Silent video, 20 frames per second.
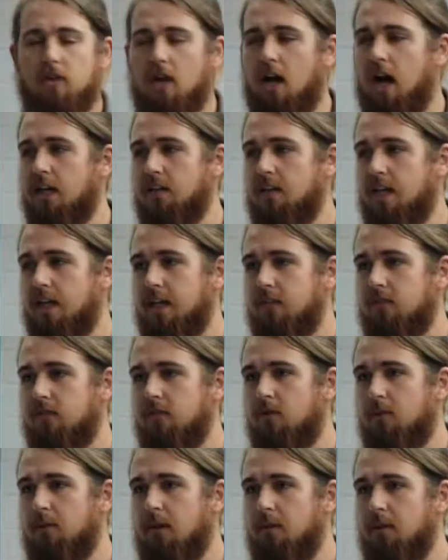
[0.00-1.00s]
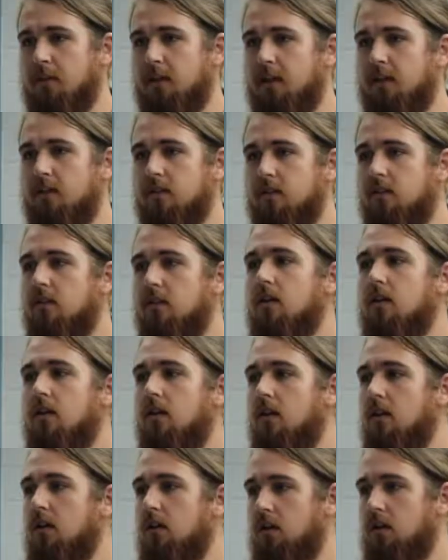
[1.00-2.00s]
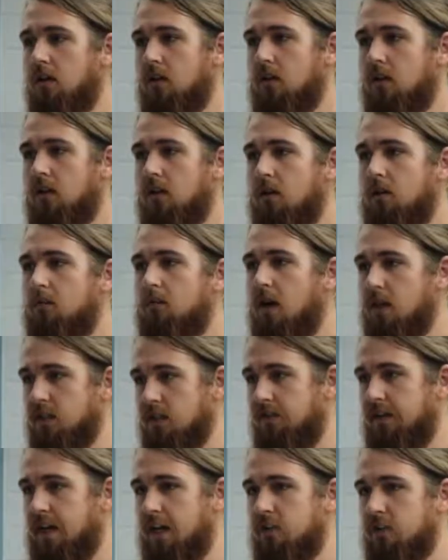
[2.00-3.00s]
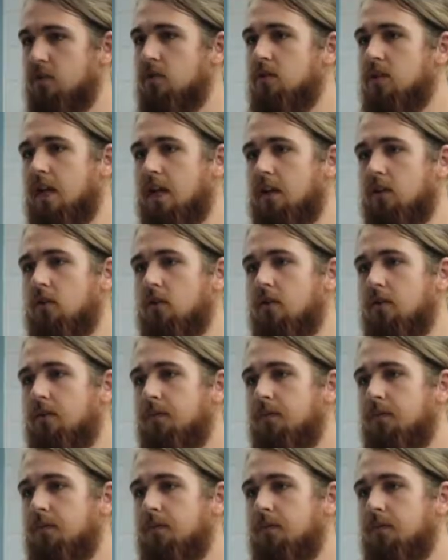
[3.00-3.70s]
hot takes from anybody. Positive attitude, Daniel.